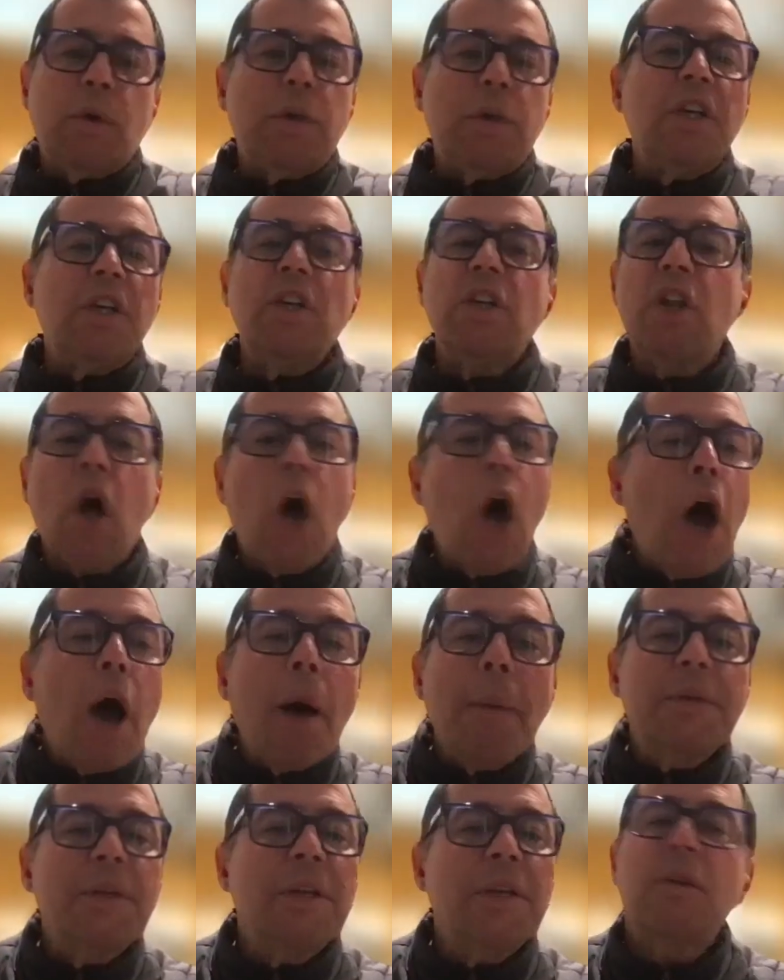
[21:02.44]
switching
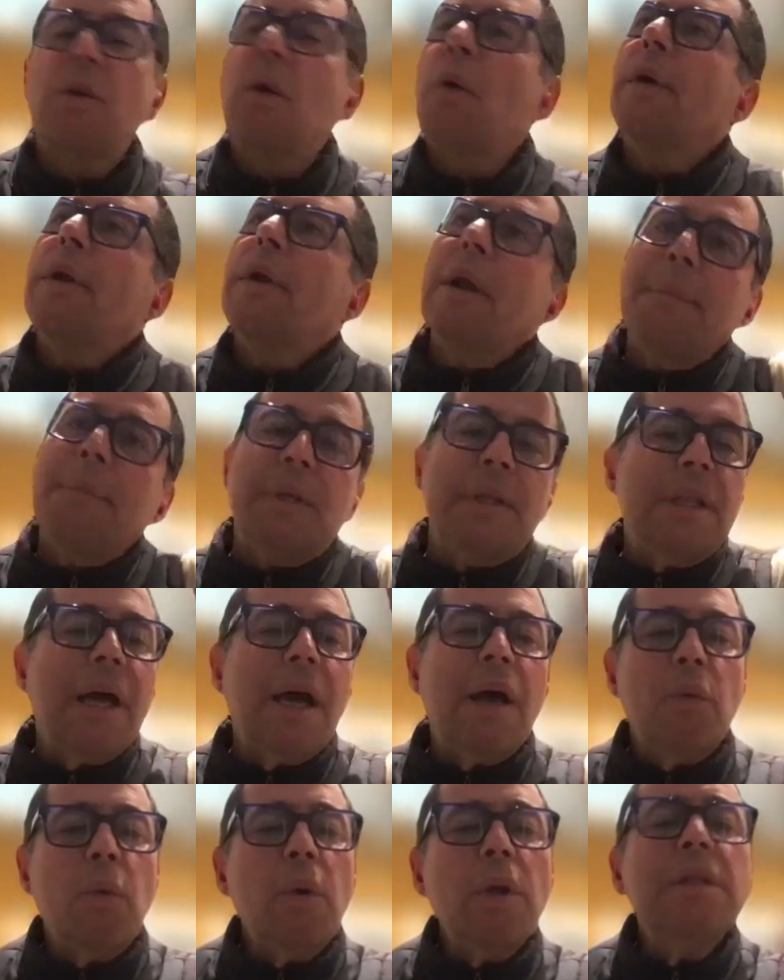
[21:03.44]
knobs and going up and
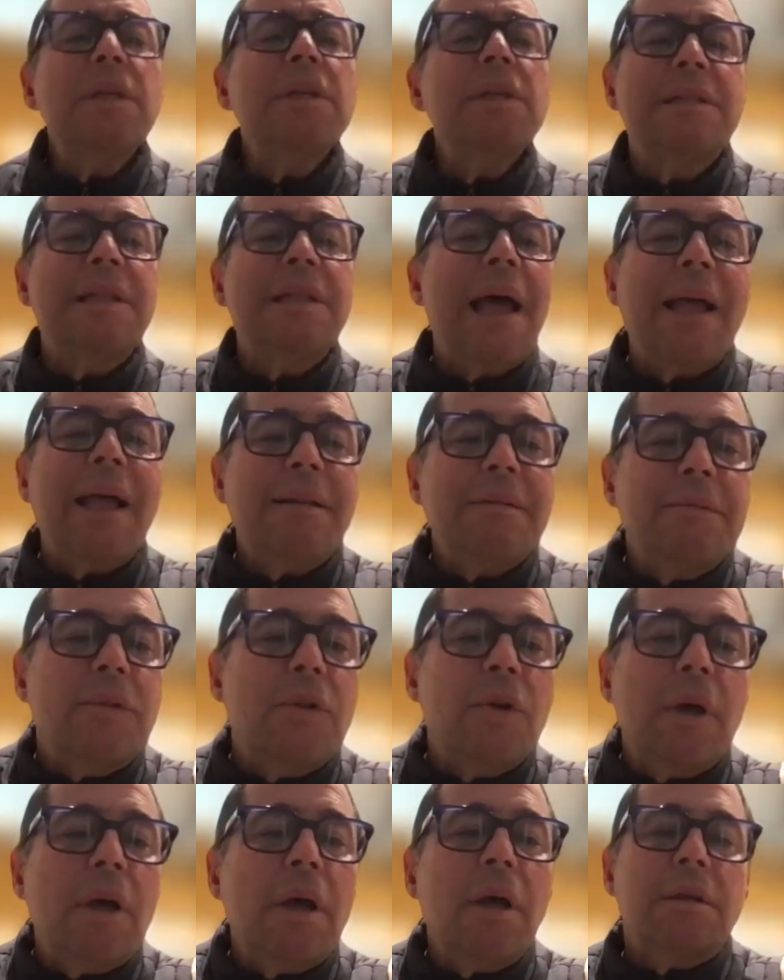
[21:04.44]
down. What does that
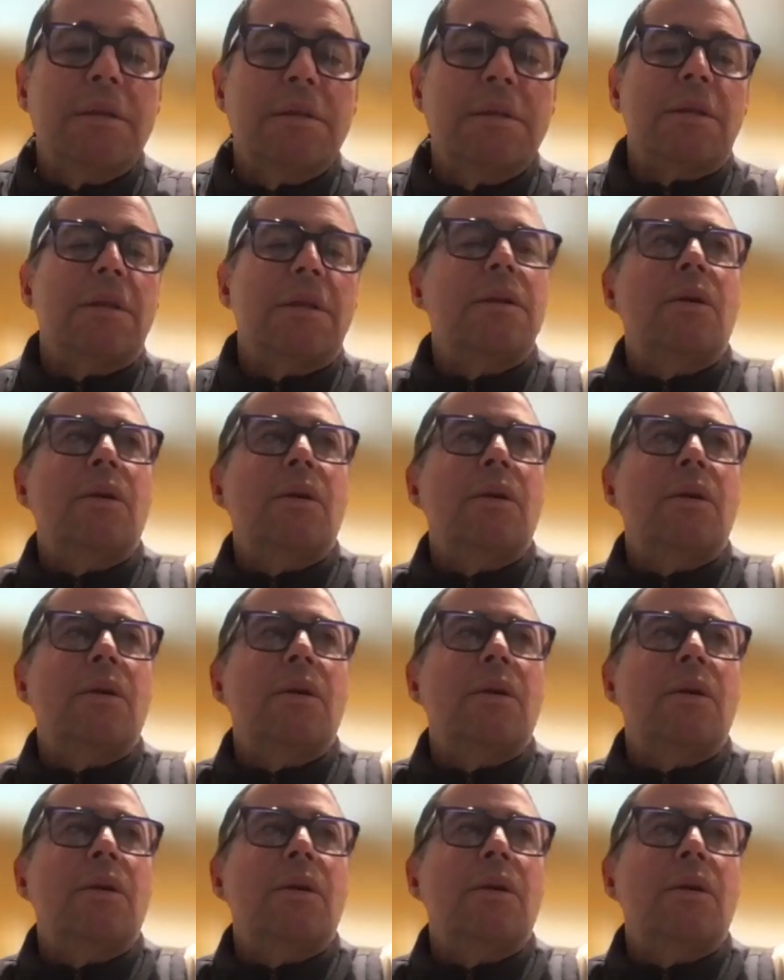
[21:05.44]
do?